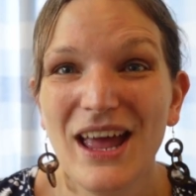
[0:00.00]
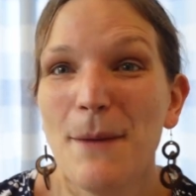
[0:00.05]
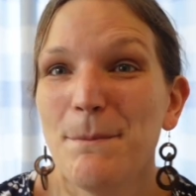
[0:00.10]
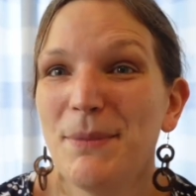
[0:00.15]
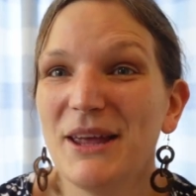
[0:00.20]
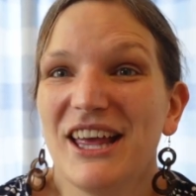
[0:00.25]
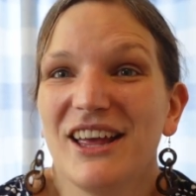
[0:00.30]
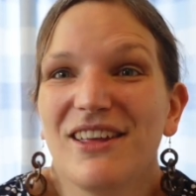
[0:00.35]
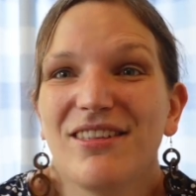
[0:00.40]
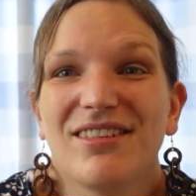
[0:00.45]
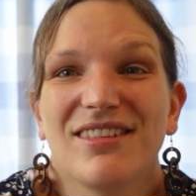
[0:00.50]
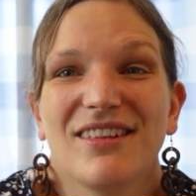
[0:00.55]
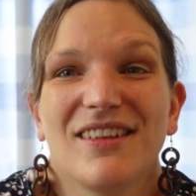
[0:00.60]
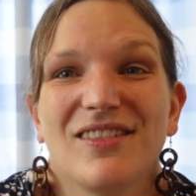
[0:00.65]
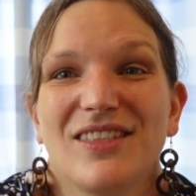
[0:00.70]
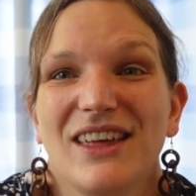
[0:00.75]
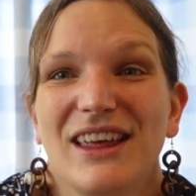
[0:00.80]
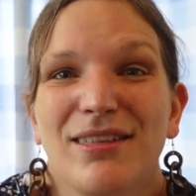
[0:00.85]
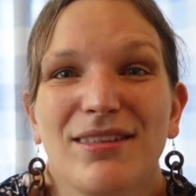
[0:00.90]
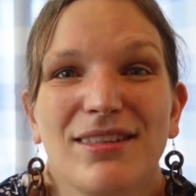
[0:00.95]
Because
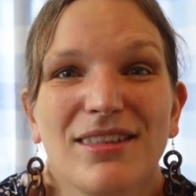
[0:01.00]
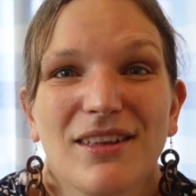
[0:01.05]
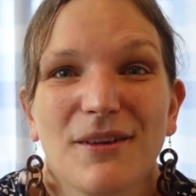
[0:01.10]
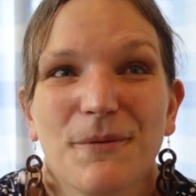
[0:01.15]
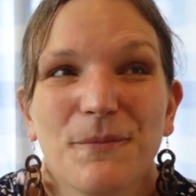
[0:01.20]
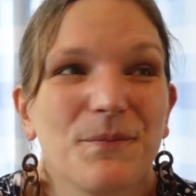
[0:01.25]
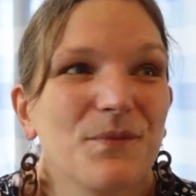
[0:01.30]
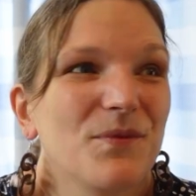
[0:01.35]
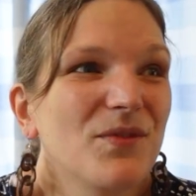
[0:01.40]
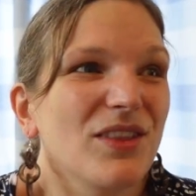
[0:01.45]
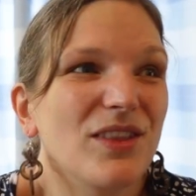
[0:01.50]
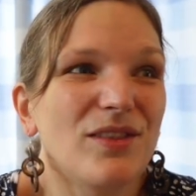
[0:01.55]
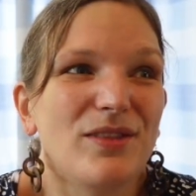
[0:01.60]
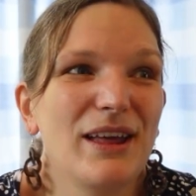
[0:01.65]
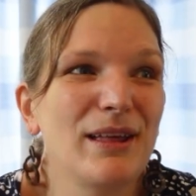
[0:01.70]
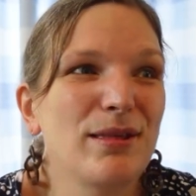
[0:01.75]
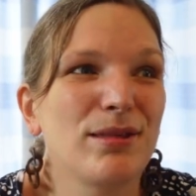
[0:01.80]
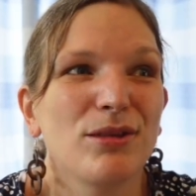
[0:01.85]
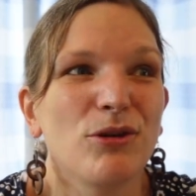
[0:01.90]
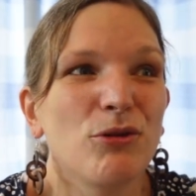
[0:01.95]
this
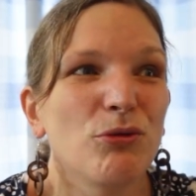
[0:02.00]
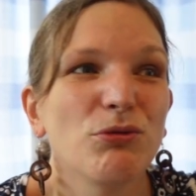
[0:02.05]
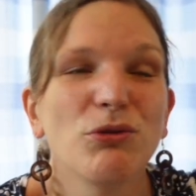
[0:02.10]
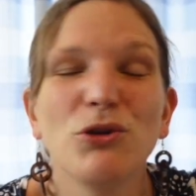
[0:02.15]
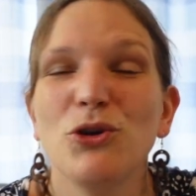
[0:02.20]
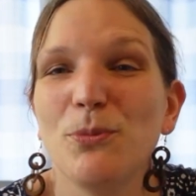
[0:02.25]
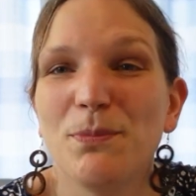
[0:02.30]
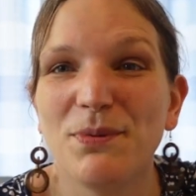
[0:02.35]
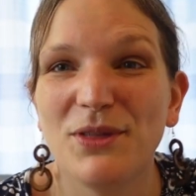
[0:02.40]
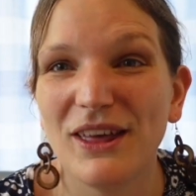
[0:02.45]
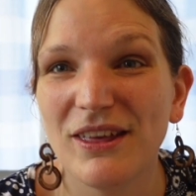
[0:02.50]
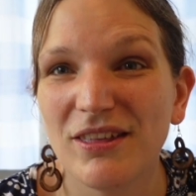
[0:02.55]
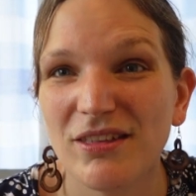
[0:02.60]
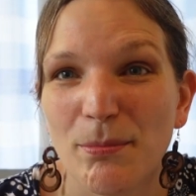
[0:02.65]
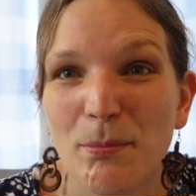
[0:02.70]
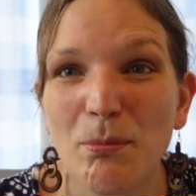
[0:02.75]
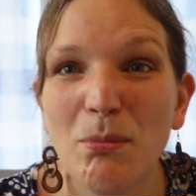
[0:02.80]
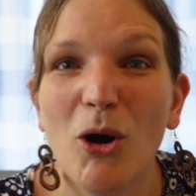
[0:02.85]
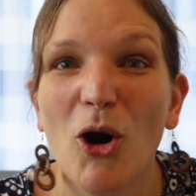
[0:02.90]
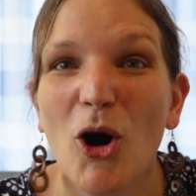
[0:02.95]
group, this
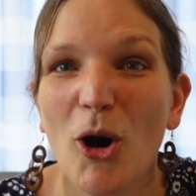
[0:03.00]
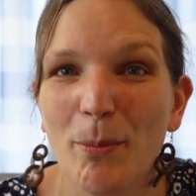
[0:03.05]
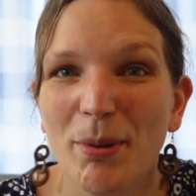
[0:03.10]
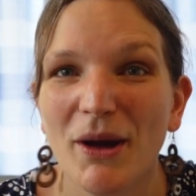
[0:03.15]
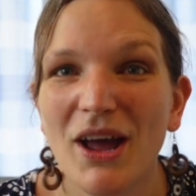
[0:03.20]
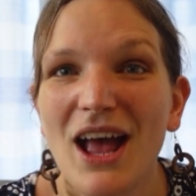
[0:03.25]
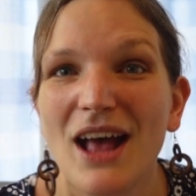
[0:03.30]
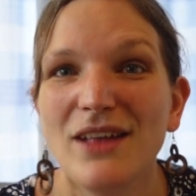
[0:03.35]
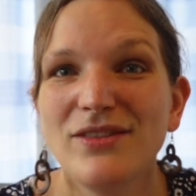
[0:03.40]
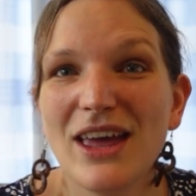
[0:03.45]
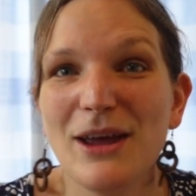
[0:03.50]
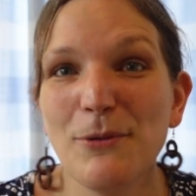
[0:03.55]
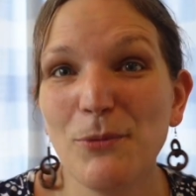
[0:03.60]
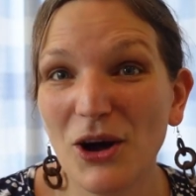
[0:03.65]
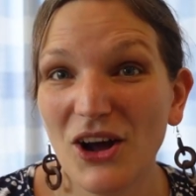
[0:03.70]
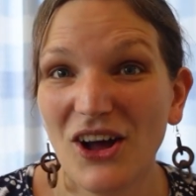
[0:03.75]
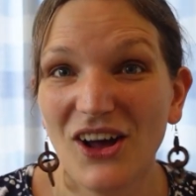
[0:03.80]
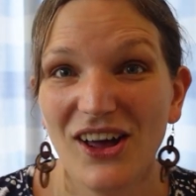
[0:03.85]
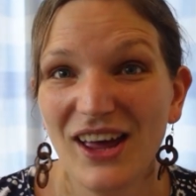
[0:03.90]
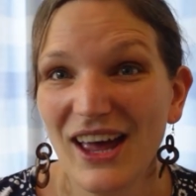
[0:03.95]
mob, they
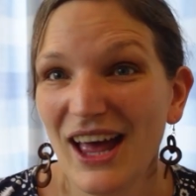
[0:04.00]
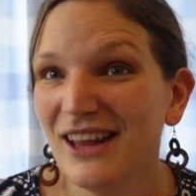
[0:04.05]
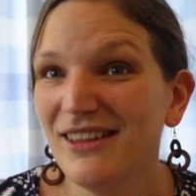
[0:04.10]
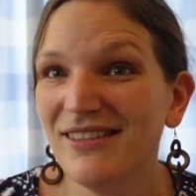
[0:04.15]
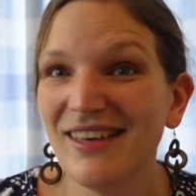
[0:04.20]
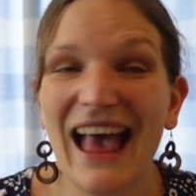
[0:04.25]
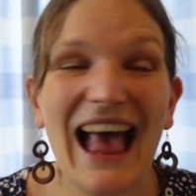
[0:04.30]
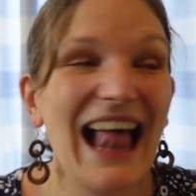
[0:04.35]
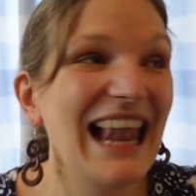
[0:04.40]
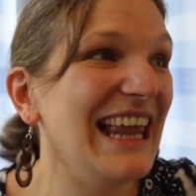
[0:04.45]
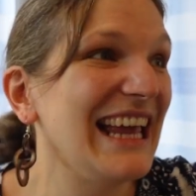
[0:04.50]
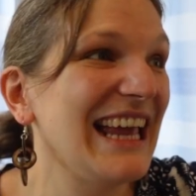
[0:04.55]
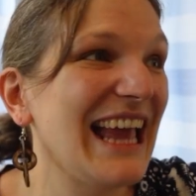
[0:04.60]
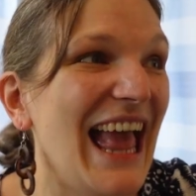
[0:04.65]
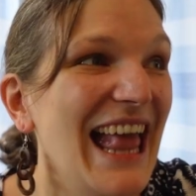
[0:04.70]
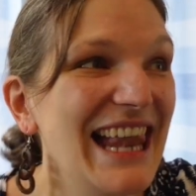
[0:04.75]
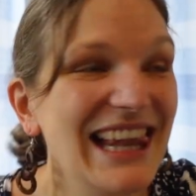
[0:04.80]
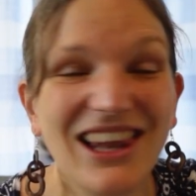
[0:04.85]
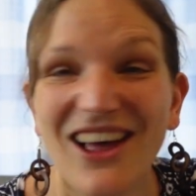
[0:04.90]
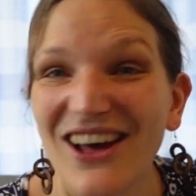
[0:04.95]
were telling
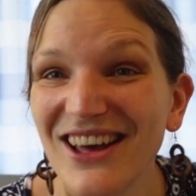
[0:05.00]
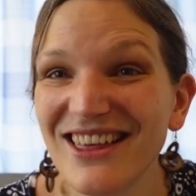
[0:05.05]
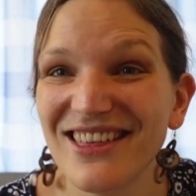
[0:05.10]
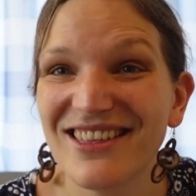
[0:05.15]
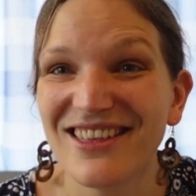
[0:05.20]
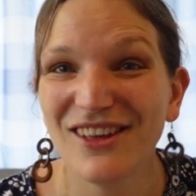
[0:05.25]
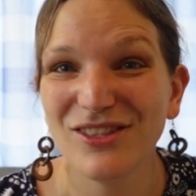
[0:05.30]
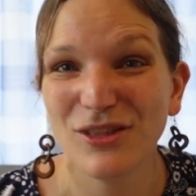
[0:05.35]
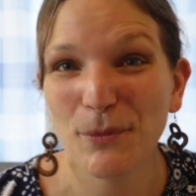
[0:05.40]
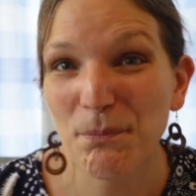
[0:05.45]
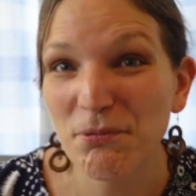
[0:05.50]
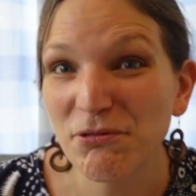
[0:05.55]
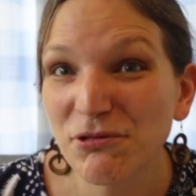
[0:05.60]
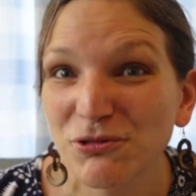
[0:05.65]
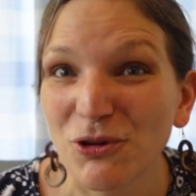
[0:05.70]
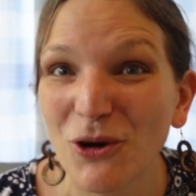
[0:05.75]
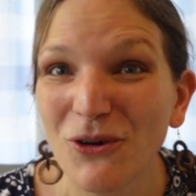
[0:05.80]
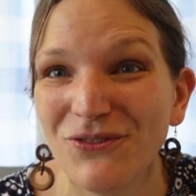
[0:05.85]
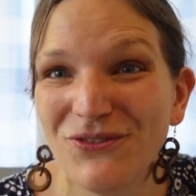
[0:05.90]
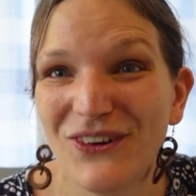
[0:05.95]
Elisha, the
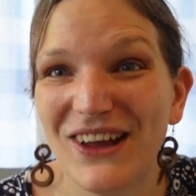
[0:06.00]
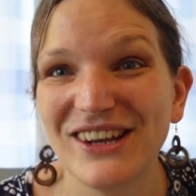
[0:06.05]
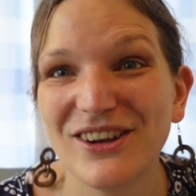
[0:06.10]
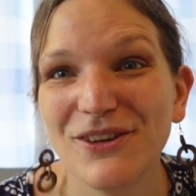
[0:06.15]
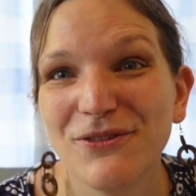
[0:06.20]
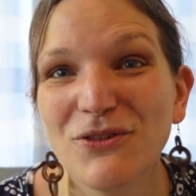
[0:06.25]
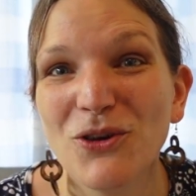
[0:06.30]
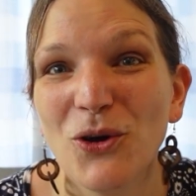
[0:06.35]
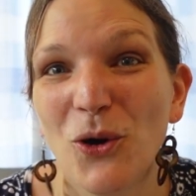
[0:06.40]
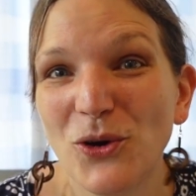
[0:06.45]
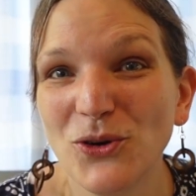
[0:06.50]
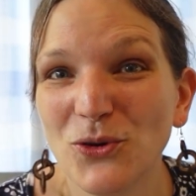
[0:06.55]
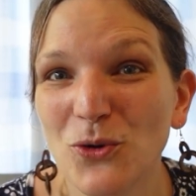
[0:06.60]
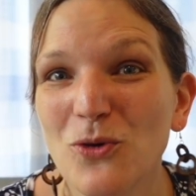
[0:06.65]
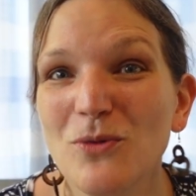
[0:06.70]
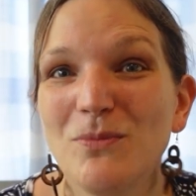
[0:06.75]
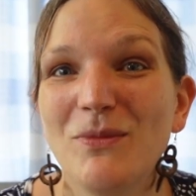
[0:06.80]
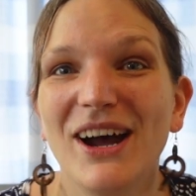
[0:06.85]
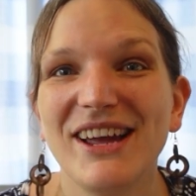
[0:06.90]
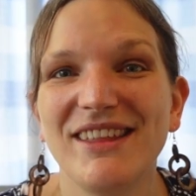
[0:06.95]
prophet of God
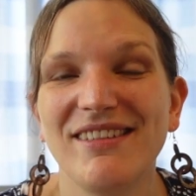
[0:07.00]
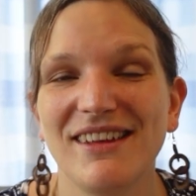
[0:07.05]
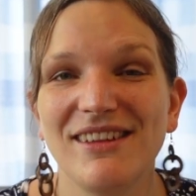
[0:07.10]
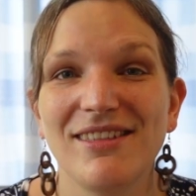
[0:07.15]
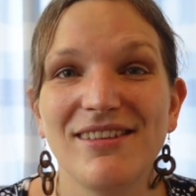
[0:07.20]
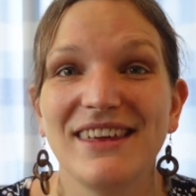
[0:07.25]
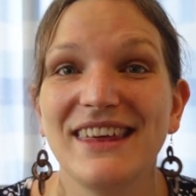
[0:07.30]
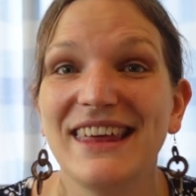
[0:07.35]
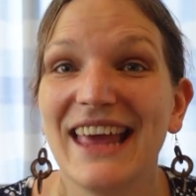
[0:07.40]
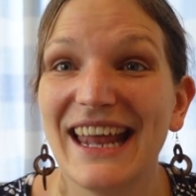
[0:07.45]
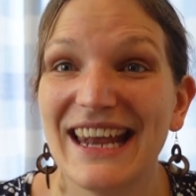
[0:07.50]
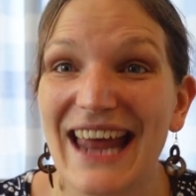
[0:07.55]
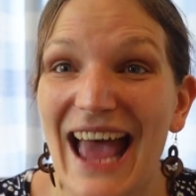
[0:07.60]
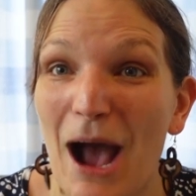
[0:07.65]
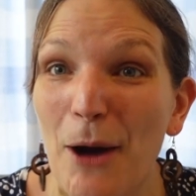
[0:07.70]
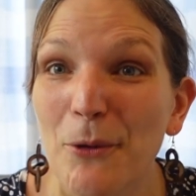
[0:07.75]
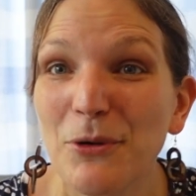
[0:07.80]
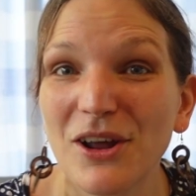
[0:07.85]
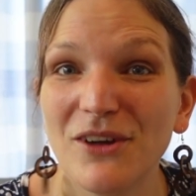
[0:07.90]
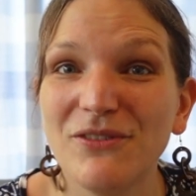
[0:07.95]
Almighty, to get
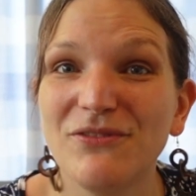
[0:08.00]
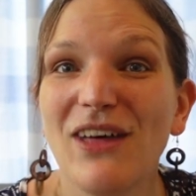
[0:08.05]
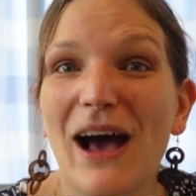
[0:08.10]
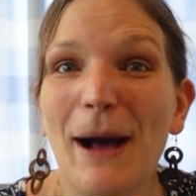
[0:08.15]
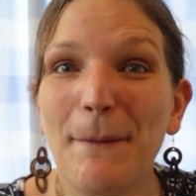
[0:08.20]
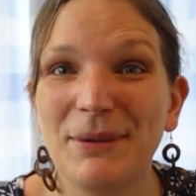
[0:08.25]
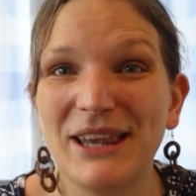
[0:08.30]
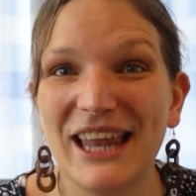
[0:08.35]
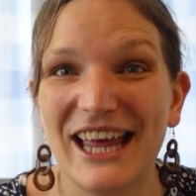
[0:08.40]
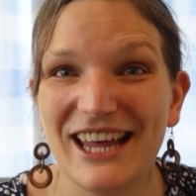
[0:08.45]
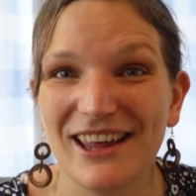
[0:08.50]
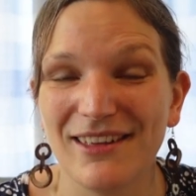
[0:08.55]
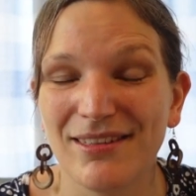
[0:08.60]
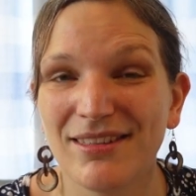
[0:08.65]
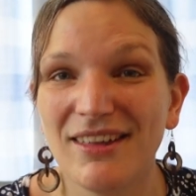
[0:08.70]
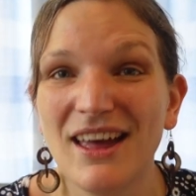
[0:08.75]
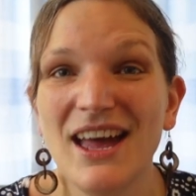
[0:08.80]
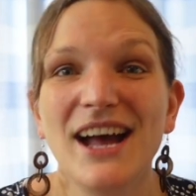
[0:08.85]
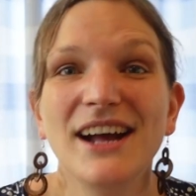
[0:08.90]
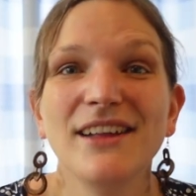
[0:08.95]
out of that place,